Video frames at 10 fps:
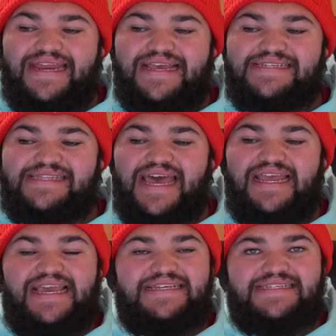is
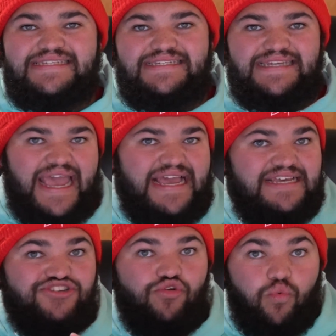that he
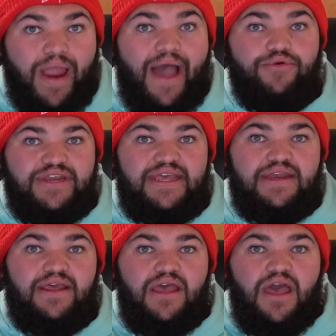stays
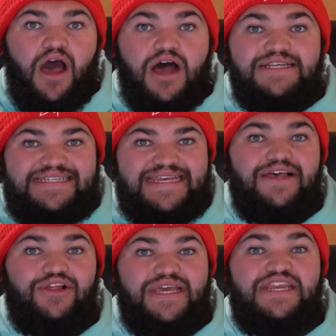grounded
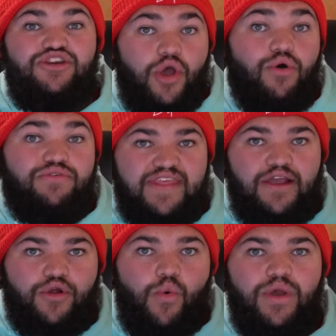until he knows
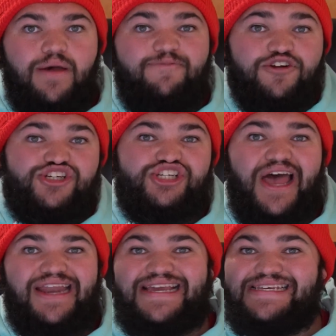they are going up for a
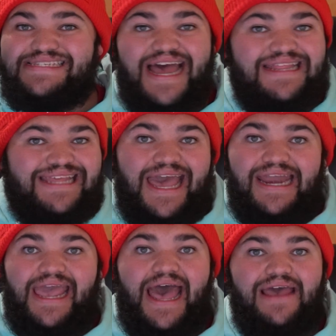shot. He's not the
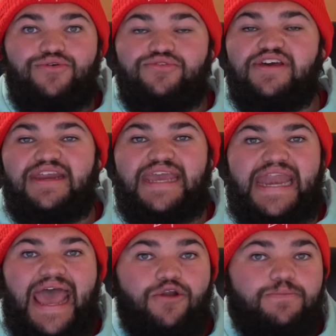kind of guy who's going to
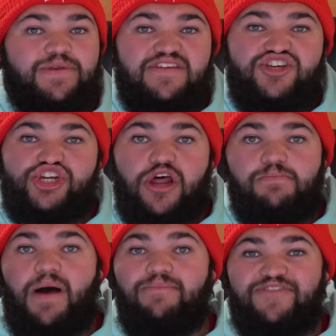get out of position on
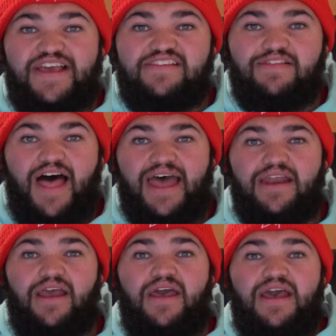pump fakes a
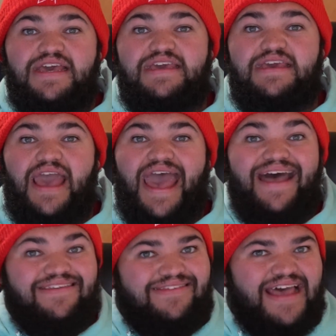lot. He
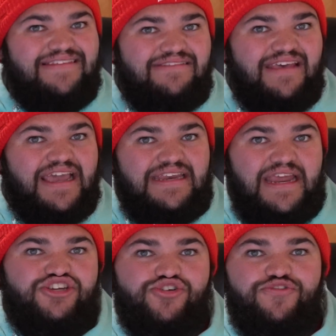has that second
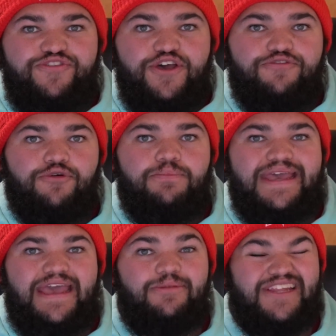nature feel for
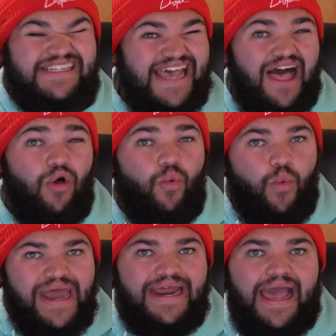being able to tell
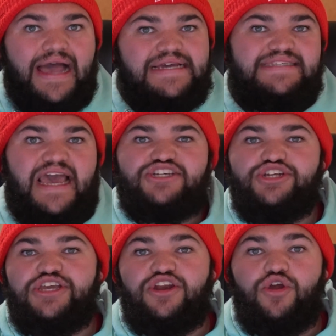when a guy is
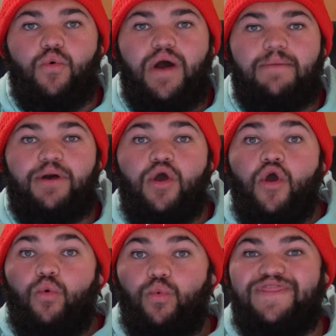actually going to go up
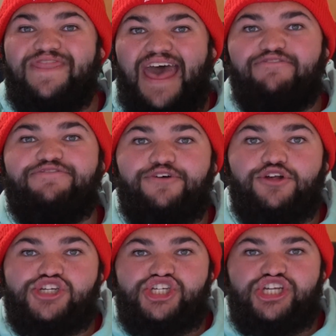with that
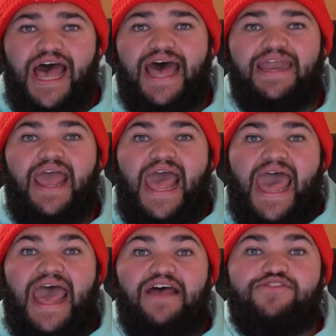full shot
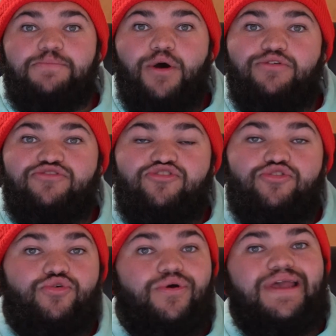as opposed
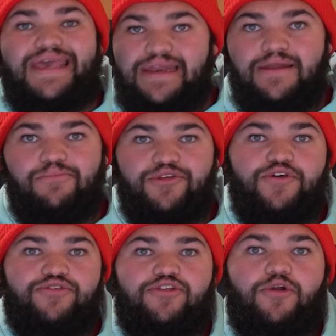to hitting him with
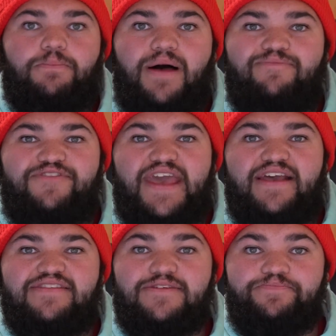those little pump
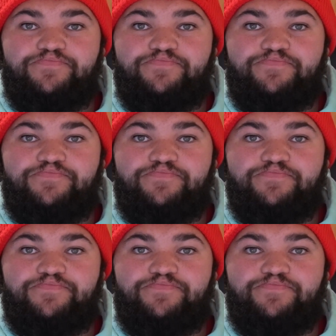fakes.